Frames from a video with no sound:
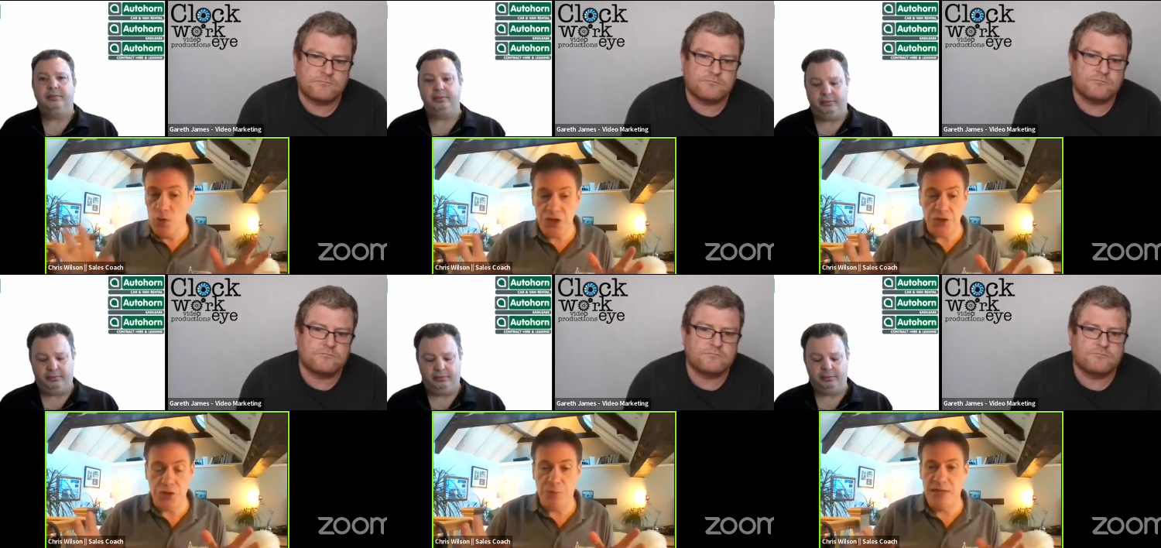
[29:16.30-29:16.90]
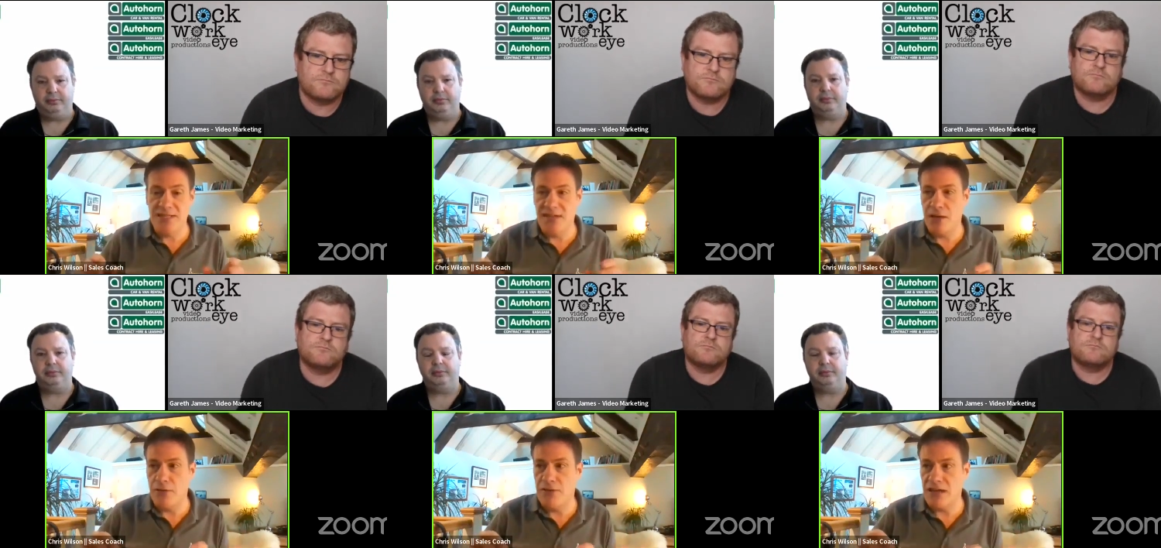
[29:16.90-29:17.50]
Speaker 1: social because they
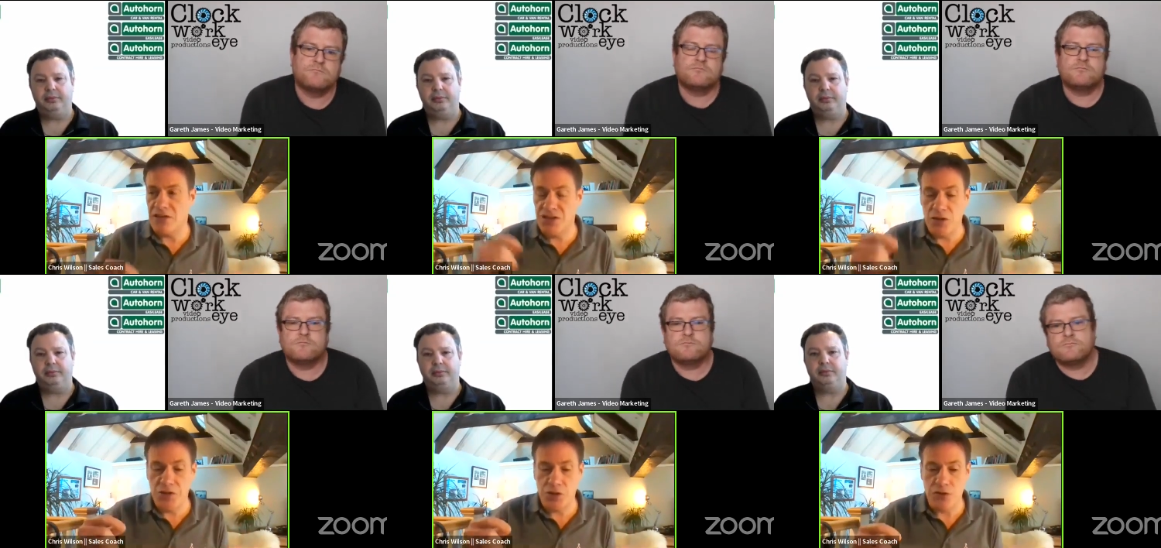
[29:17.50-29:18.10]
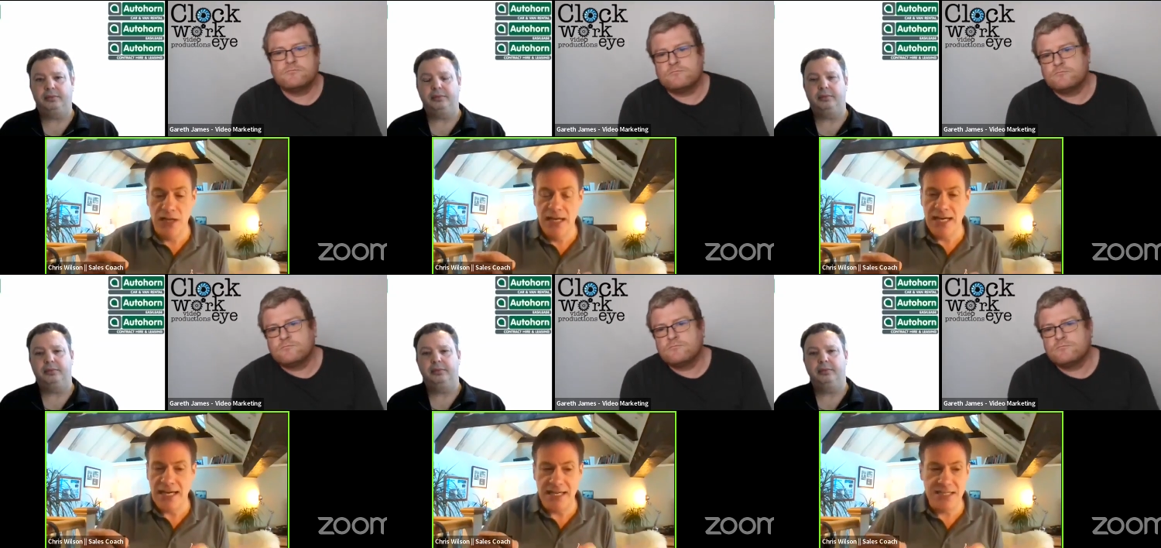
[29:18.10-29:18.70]
don't think that social
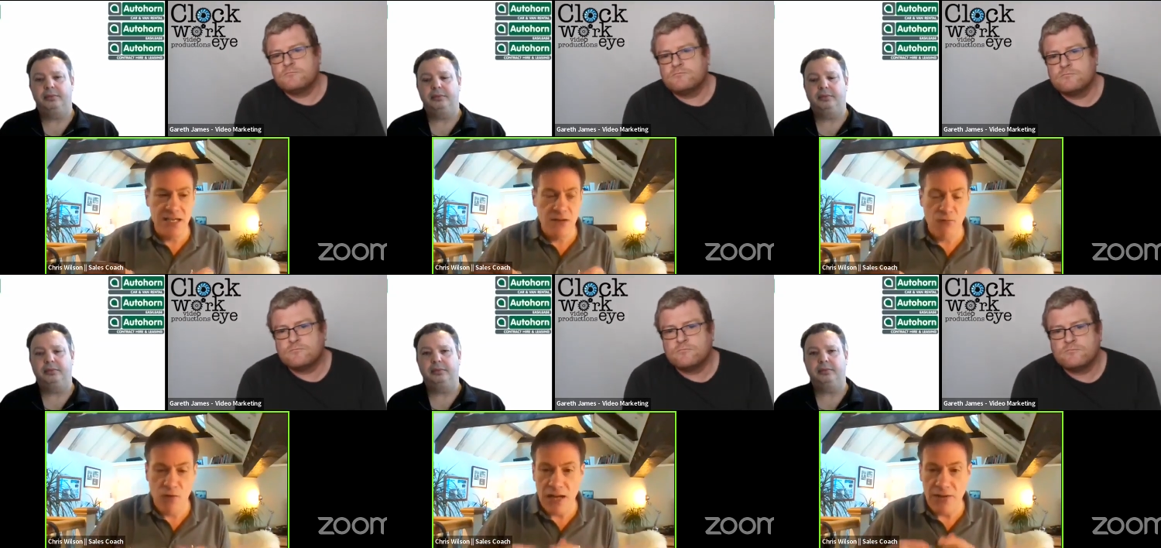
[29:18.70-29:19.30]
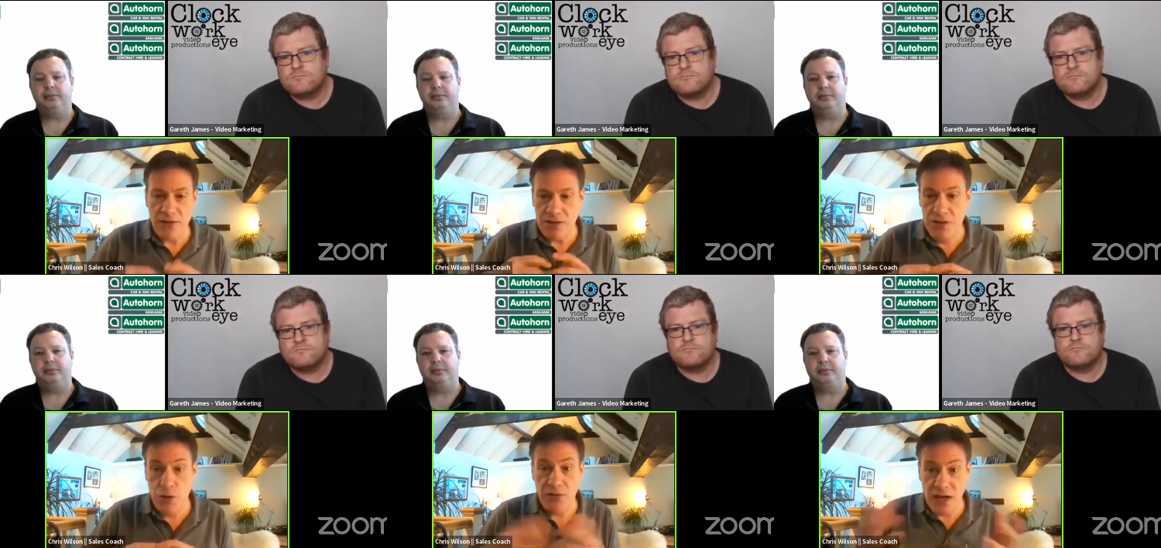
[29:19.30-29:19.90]
is relevant
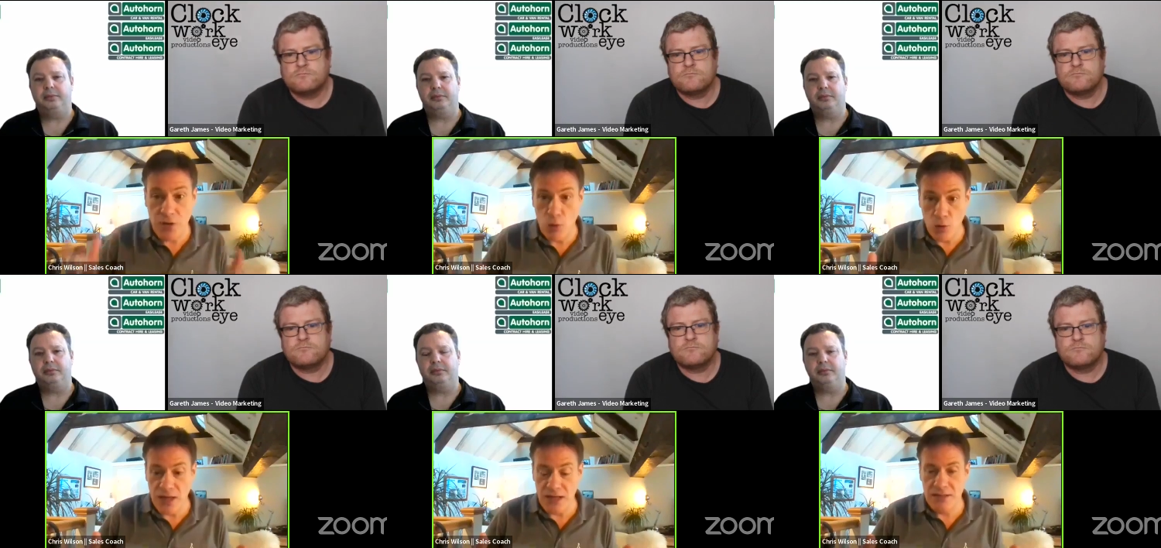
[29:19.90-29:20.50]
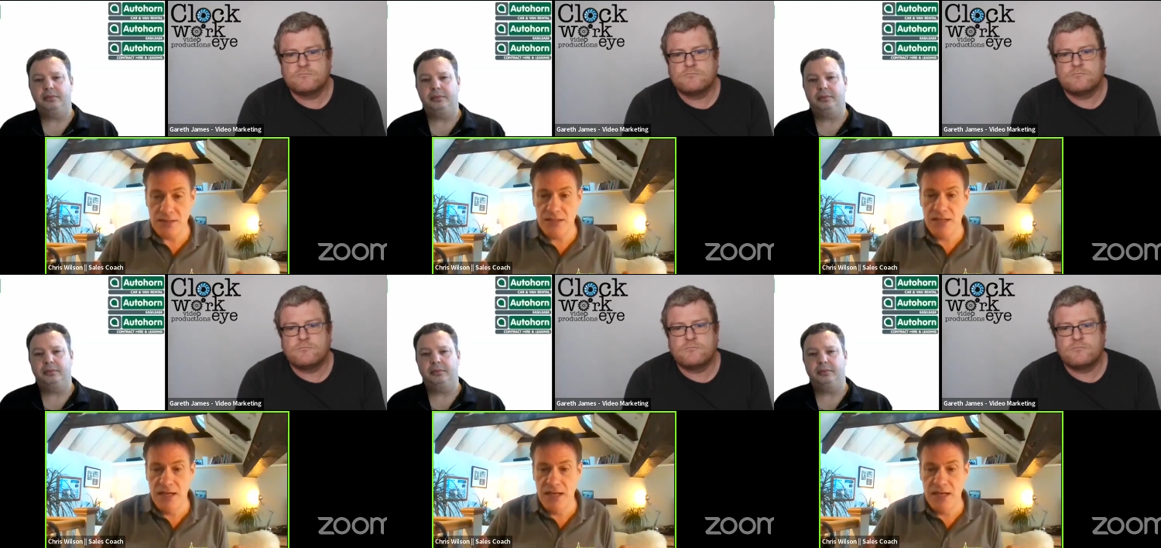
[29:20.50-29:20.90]
to their audience.